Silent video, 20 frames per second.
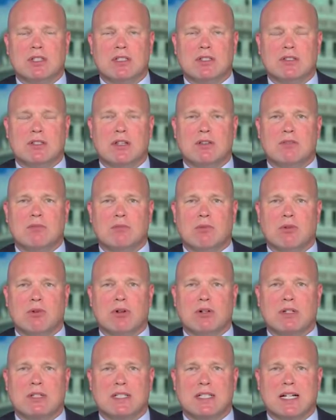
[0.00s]
southern
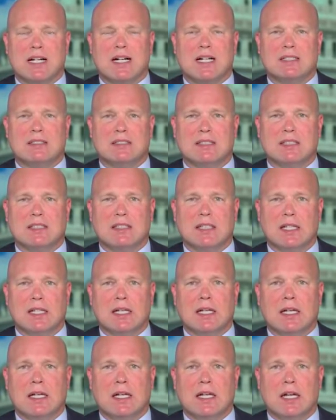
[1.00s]
border is constantly
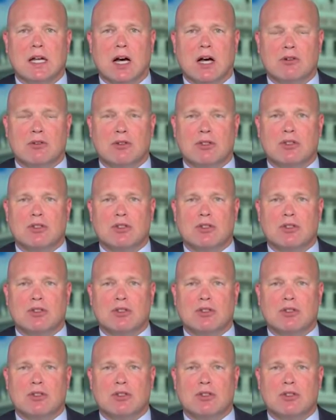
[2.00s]
under